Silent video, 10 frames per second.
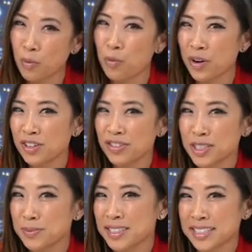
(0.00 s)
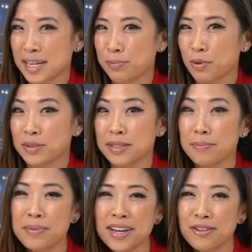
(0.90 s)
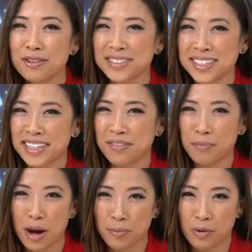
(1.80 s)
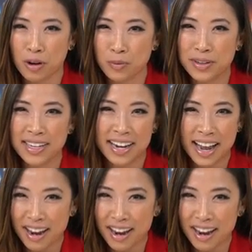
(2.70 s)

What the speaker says: one Christmas staple was the big old tin of popcorn we'd get